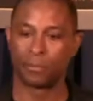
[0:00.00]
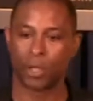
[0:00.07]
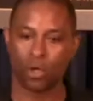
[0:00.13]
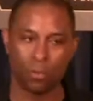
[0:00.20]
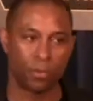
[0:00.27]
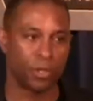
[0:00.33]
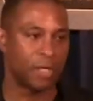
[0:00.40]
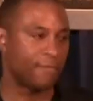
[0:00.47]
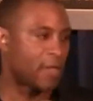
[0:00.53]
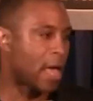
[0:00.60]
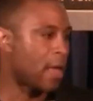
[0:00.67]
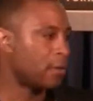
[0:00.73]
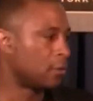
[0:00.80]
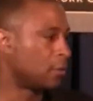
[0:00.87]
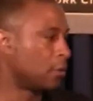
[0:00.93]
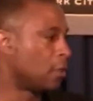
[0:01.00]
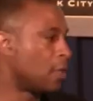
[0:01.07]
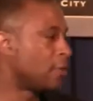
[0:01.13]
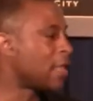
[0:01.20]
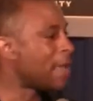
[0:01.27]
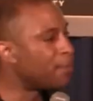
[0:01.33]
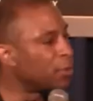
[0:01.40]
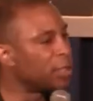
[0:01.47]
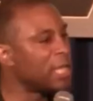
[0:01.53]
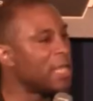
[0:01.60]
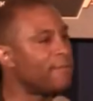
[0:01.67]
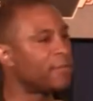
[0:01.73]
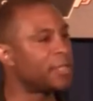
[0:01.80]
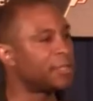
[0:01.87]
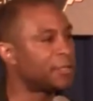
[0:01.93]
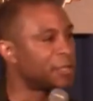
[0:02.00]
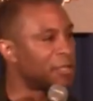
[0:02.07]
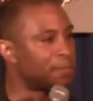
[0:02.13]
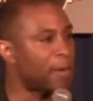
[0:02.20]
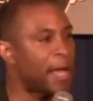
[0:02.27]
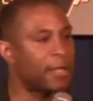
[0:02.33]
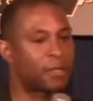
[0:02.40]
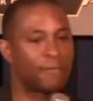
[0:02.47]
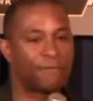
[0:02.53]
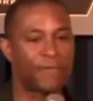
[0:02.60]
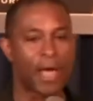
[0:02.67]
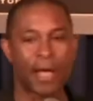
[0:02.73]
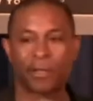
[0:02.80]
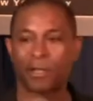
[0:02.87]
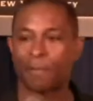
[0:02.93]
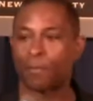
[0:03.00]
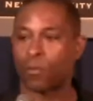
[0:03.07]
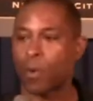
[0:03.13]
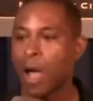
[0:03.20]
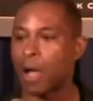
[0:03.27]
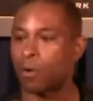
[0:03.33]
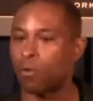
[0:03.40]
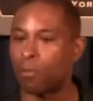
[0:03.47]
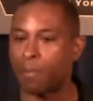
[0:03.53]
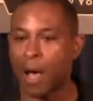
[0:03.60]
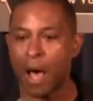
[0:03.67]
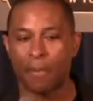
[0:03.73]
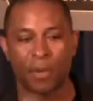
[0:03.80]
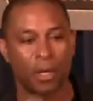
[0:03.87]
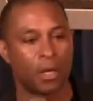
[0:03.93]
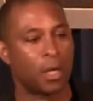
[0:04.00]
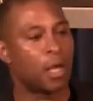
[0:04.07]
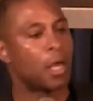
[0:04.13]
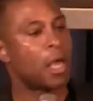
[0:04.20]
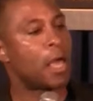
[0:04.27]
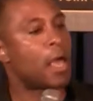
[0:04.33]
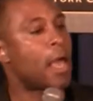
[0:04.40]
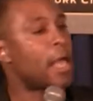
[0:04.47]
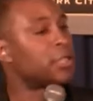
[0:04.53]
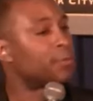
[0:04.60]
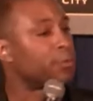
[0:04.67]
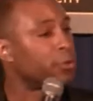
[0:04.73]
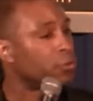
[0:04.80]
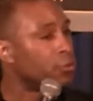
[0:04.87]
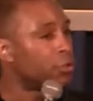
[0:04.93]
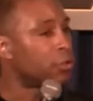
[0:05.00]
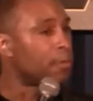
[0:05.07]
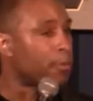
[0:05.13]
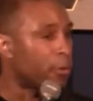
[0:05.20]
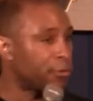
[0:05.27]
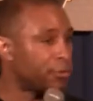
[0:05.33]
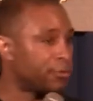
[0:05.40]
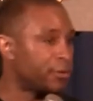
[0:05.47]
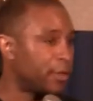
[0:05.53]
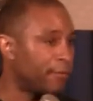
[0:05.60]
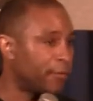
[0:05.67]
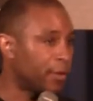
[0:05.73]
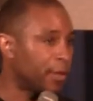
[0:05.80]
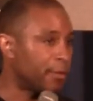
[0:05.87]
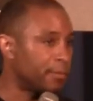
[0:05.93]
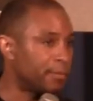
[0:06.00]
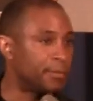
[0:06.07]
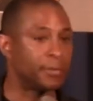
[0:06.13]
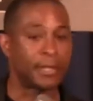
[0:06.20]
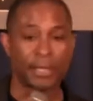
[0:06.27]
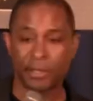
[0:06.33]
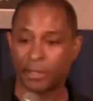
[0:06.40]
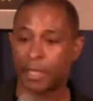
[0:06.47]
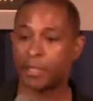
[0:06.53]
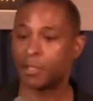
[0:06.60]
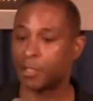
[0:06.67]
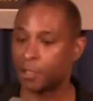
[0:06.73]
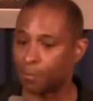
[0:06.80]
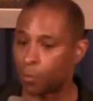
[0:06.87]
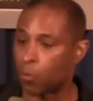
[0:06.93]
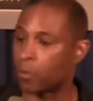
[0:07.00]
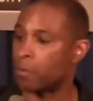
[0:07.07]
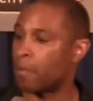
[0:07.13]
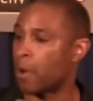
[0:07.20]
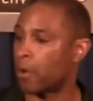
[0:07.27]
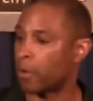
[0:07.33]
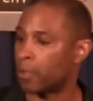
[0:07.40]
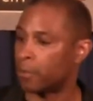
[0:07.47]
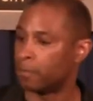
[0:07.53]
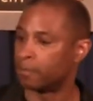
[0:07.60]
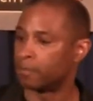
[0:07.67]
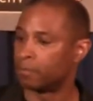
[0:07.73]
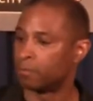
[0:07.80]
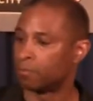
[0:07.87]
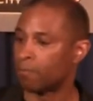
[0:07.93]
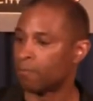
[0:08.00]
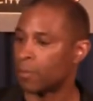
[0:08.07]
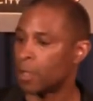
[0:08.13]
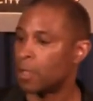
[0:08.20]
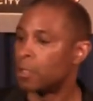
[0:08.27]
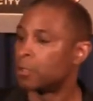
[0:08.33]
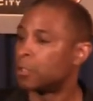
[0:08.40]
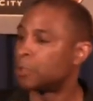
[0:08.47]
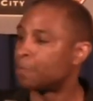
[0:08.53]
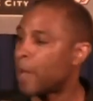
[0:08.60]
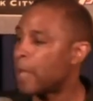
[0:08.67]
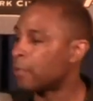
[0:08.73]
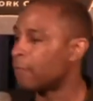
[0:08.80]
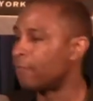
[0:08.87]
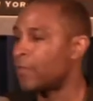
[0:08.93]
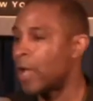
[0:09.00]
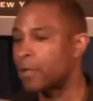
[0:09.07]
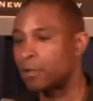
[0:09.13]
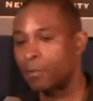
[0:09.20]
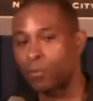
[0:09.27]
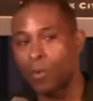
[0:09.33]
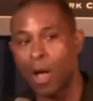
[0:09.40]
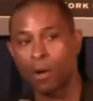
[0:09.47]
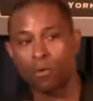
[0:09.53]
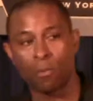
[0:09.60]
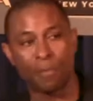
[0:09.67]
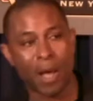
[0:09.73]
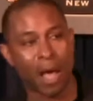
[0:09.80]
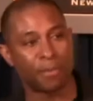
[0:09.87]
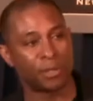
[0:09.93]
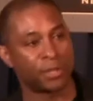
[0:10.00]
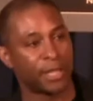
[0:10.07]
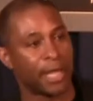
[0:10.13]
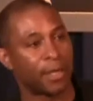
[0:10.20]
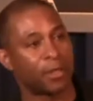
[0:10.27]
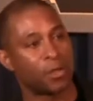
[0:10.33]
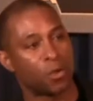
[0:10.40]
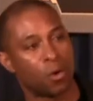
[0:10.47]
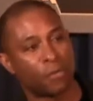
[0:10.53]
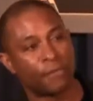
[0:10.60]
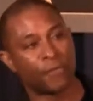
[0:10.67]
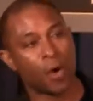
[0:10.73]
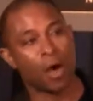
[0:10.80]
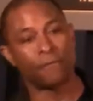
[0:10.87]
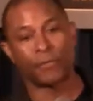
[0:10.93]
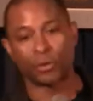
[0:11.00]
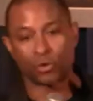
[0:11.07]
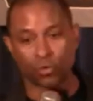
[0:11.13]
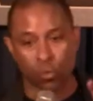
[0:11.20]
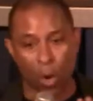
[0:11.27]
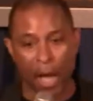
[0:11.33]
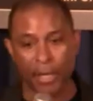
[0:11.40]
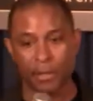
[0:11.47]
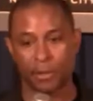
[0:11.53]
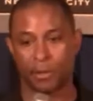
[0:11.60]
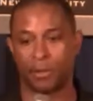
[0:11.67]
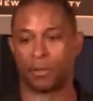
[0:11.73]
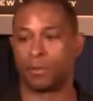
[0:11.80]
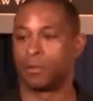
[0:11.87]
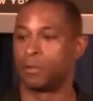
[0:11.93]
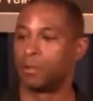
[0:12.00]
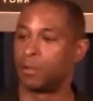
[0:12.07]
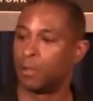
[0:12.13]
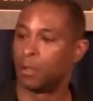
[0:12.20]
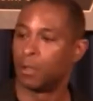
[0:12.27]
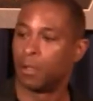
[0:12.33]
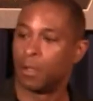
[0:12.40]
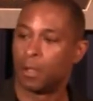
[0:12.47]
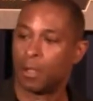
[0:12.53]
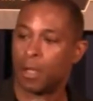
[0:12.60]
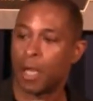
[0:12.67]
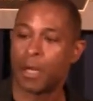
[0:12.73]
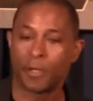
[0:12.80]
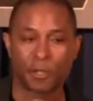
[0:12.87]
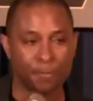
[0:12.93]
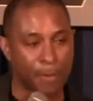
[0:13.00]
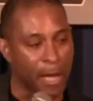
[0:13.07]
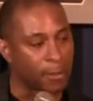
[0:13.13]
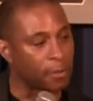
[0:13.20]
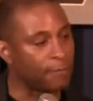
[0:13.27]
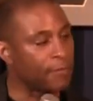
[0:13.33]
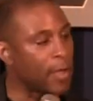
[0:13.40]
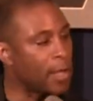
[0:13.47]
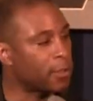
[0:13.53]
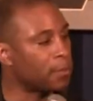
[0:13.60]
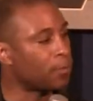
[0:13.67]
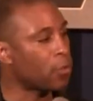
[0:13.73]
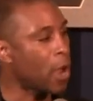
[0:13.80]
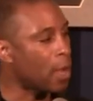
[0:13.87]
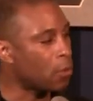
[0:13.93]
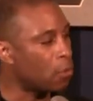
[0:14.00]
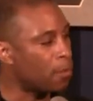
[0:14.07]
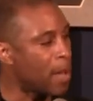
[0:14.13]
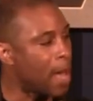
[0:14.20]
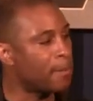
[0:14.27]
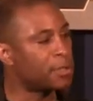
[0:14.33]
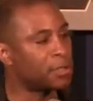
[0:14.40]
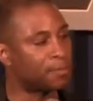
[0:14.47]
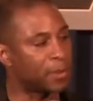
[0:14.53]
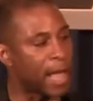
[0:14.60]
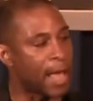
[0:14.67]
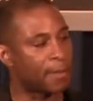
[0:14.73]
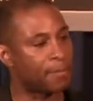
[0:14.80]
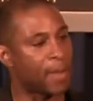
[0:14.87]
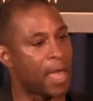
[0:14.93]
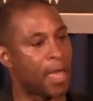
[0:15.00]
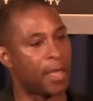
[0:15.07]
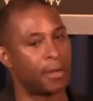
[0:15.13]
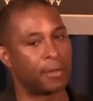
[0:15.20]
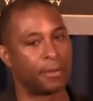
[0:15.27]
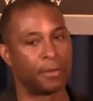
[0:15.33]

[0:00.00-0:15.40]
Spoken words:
Can you believe that? They believe this despite the fact that Barack Obama has produced a birth certificate that says he's born in America. Despite the fact that Barack Obama has taken the oath of office twice, and despite the fact that Barack Obama is a black man